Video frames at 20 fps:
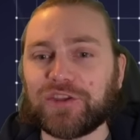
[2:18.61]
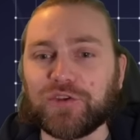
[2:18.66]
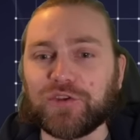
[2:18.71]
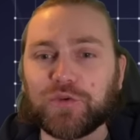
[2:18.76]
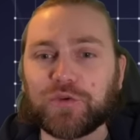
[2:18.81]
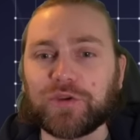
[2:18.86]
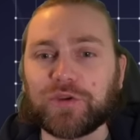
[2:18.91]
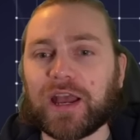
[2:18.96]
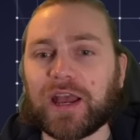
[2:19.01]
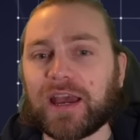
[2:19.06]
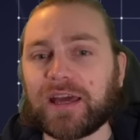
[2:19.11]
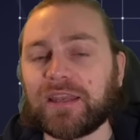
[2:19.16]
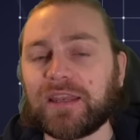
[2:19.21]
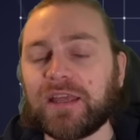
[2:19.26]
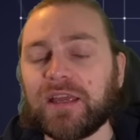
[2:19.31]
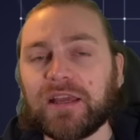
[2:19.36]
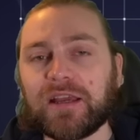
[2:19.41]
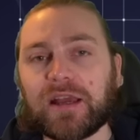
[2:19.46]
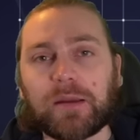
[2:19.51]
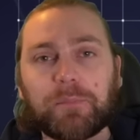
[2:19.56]
You can
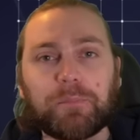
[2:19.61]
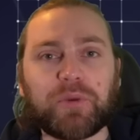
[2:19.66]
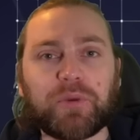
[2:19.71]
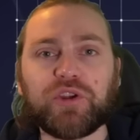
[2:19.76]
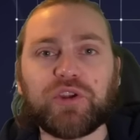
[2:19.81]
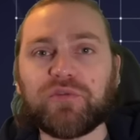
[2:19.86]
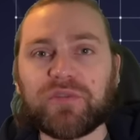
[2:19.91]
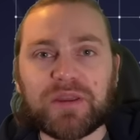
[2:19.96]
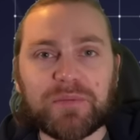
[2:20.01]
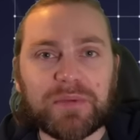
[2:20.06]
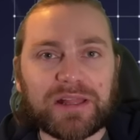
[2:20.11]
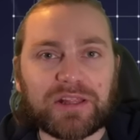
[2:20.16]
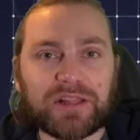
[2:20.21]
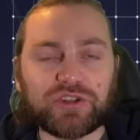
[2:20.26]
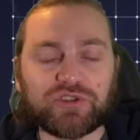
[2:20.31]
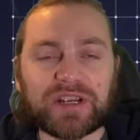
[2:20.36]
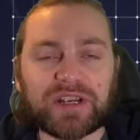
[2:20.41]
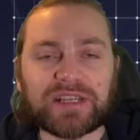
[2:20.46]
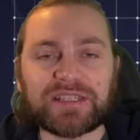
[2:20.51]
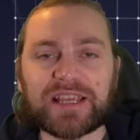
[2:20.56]
put your email
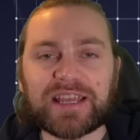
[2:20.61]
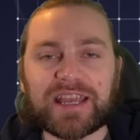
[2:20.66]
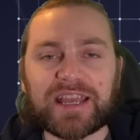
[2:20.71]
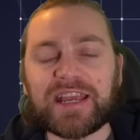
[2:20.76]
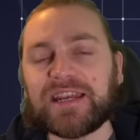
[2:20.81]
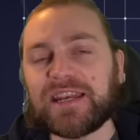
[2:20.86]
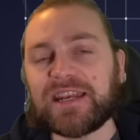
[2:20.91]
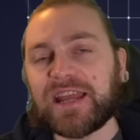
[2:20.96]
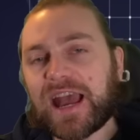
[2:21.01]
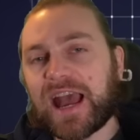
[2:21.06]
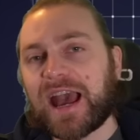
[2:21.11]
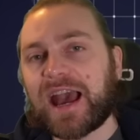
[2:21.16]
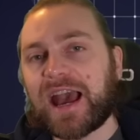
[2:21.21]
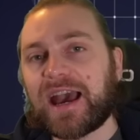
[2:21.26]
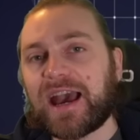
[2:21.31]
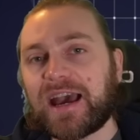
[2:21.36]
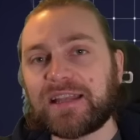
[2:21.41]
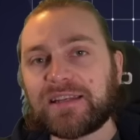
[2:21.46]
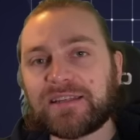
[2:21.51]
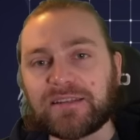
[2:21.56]
address in
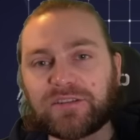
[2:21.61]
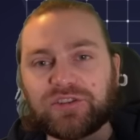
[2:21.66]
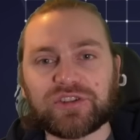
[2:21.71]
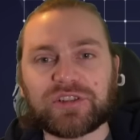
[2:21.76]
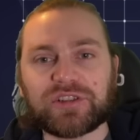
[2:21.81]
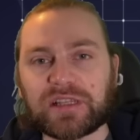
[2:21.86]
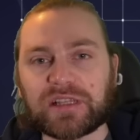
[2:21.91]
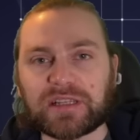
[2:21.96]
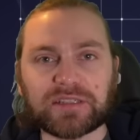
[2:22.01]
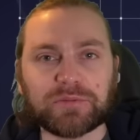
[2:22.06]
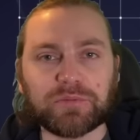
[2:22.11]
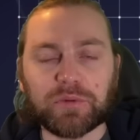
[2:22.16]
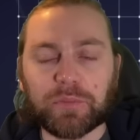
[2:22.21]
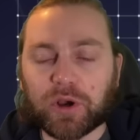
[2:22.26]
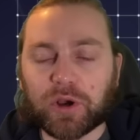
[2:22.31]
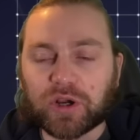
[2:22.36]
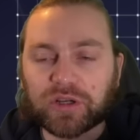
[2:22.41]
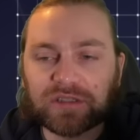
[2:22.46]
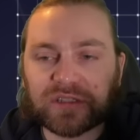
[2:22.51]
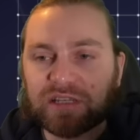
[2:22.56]
and just click some of the
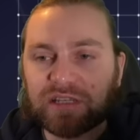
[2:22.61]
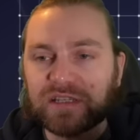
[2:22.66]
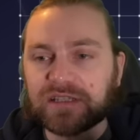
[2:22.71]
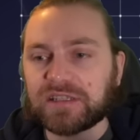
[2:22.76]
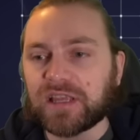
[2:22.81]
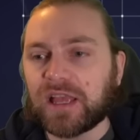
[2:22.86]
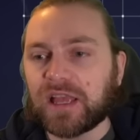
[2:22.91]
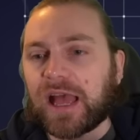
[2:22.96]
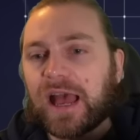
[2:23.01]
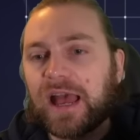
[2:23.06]
boxes.